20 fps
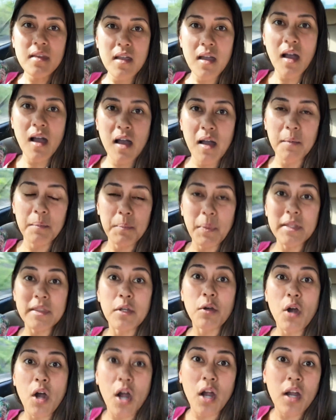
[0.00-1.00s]
But
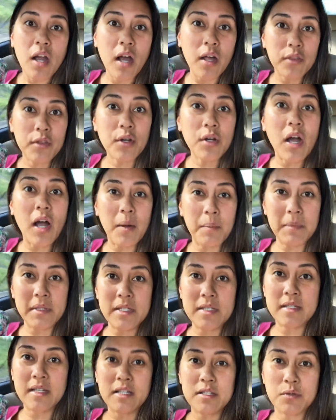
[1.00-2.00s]
there are other
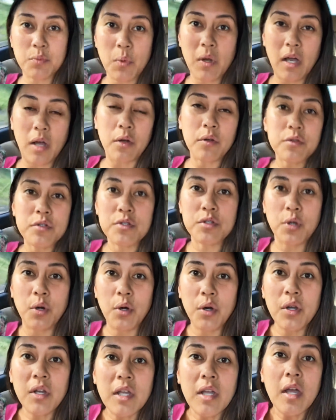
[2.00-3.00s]
amis as well.
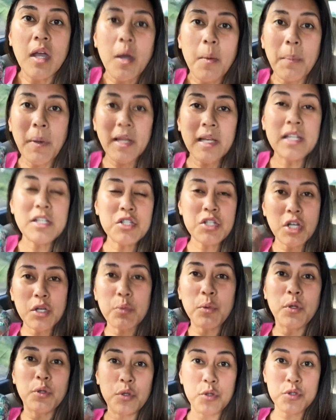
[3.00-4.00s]
So, but in
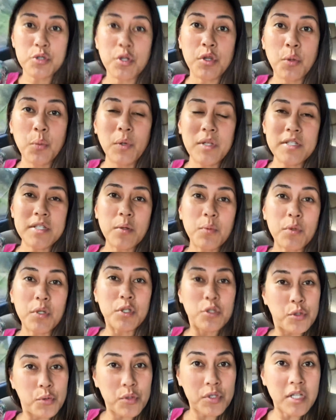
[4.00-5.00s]
general, those are the ones that we're
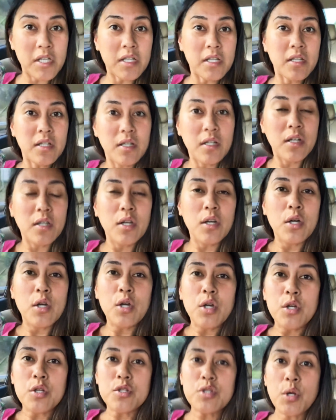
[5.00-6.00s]
using.
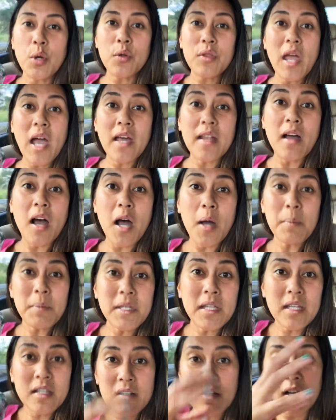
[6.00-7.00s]
So that
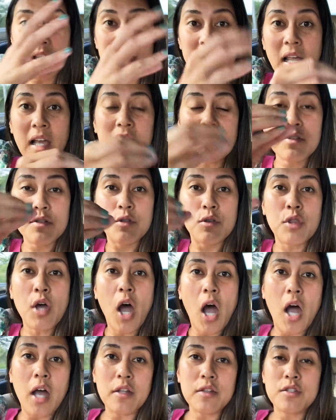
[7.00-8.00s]
ami connects
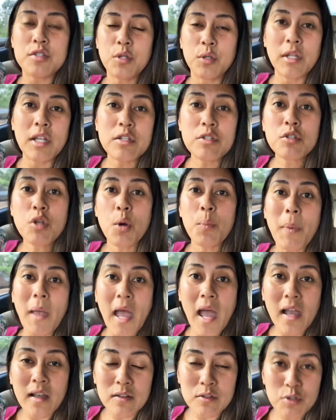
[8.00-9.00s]
thought. So let's go
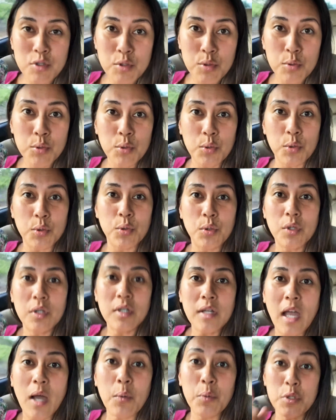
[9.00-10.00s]
back to,
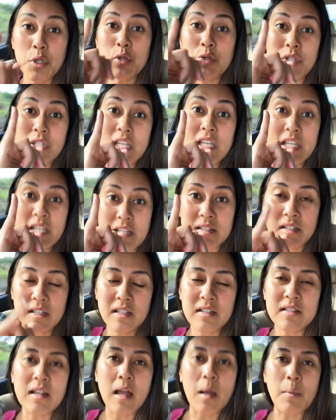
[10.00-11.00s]
and we'll use I as an
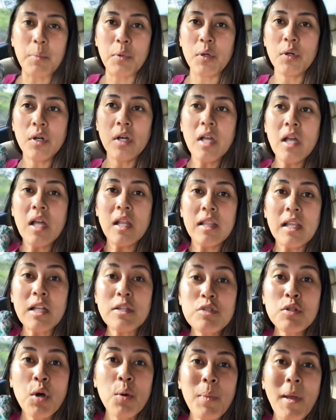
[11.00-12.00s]
example.
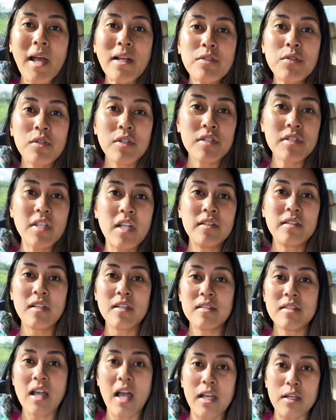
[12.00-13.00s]
Let's go back to the
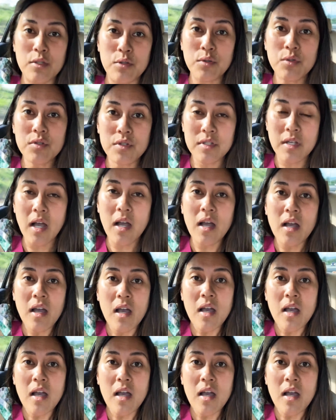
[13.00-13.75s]
sentence I used, yeah?